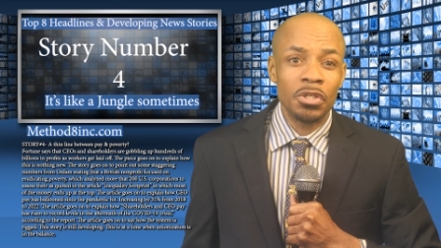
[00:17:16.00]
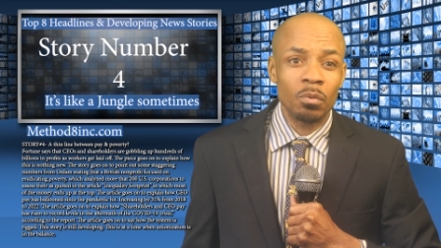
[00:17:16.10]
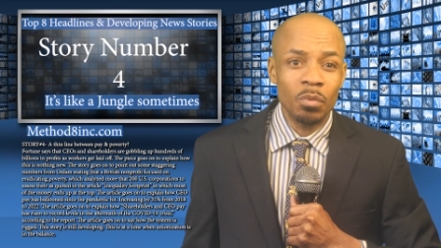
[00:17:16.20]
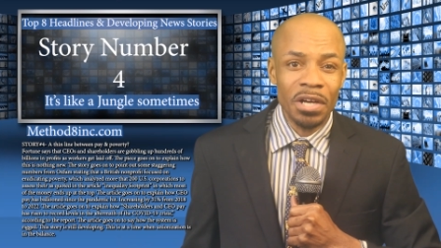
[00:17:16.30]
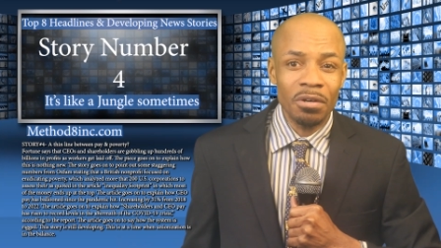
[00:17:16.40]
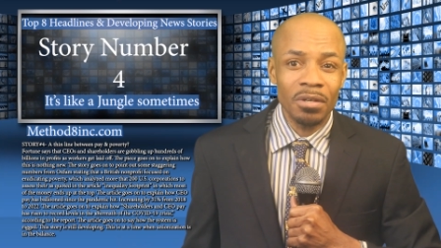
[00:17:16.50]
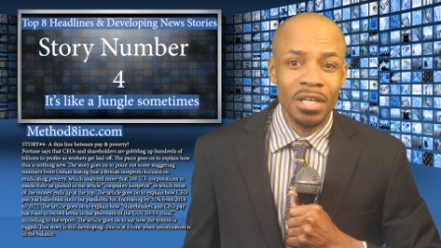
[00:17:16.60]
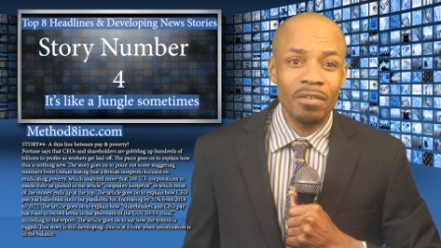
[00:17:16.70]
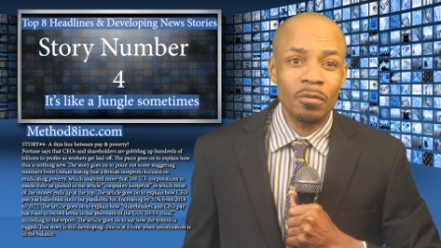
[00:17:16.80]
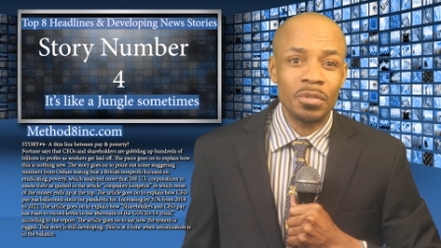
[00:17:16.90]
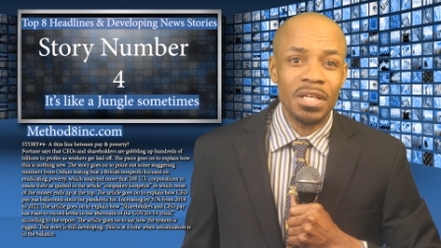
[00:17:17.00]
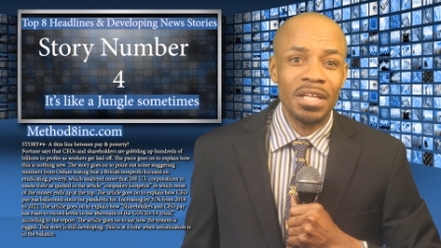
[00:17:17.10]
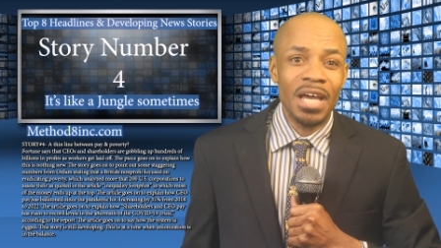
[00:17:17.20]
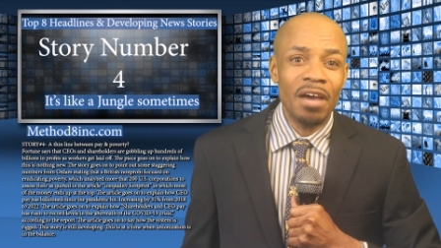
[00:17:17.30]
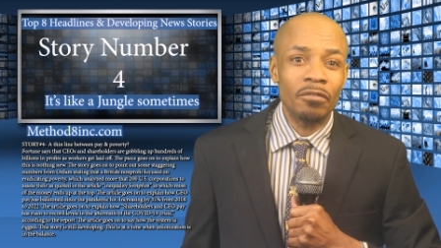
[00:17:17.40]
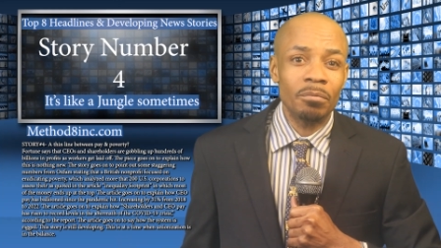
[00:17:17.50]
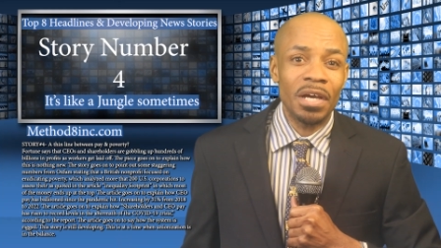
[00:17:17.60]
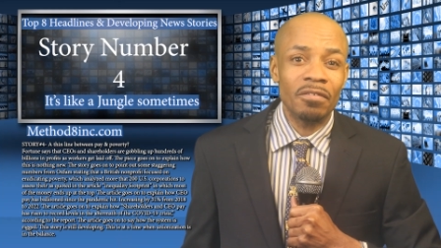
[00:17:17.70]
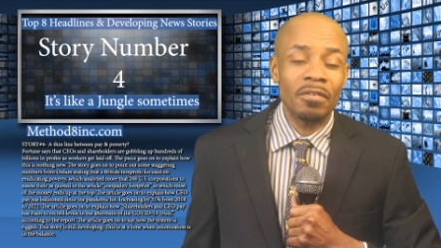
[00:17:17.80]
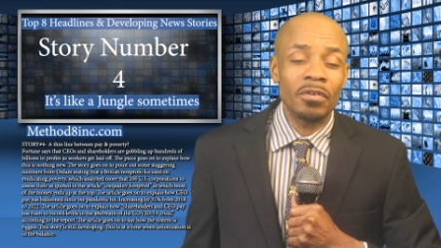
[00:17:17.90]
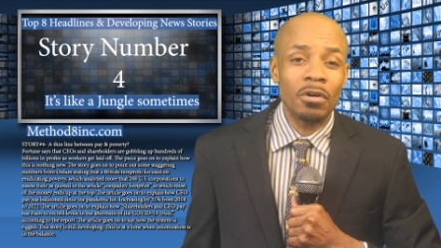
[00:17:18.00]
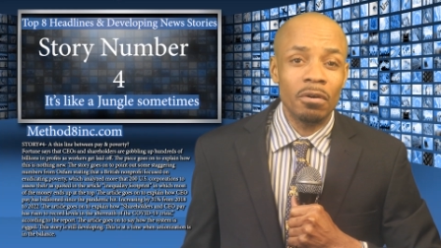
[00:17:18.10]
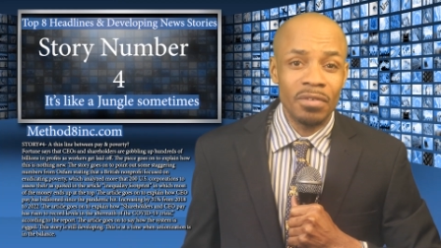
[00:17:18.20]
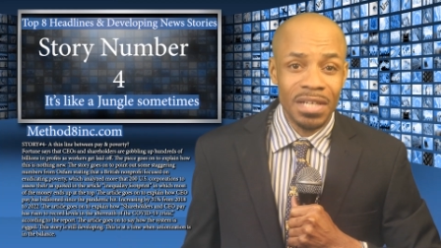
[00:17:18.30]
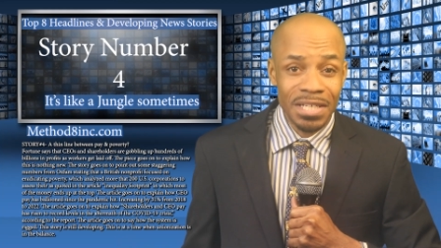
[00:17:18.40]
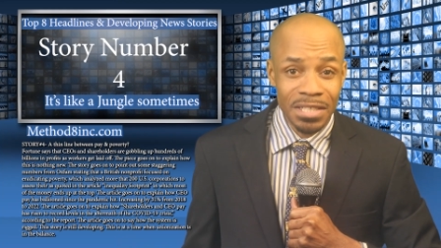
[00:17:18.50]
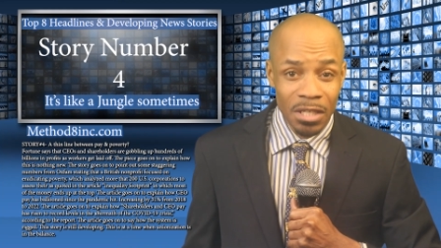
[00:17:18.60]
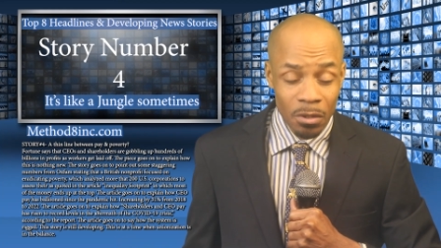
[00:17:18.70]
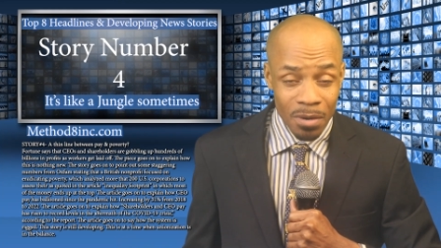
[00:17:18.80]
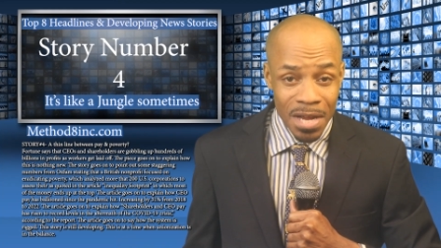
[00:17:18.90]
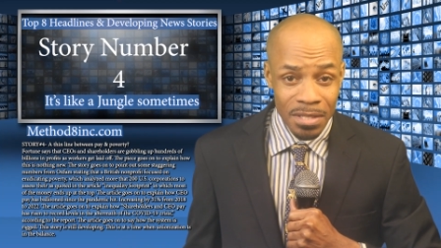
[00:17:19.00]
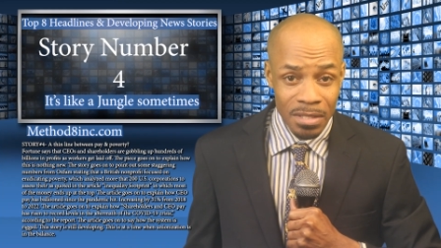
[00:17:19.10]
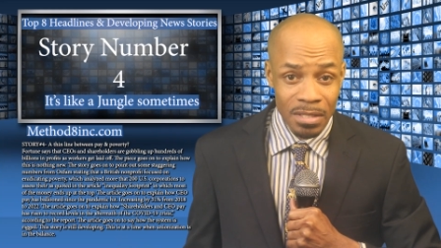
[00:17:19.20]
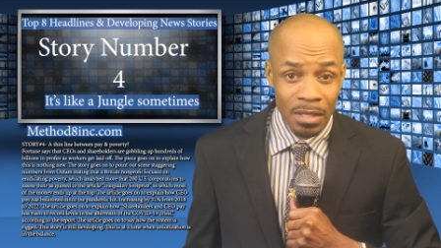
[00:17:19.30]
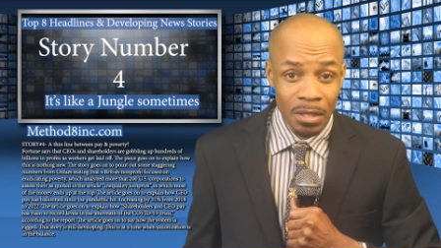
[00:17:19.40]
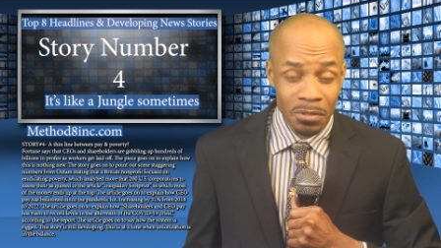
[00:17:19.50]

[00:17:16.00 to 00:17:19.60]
to record levels in the aftermath of the COVID-19 crisis.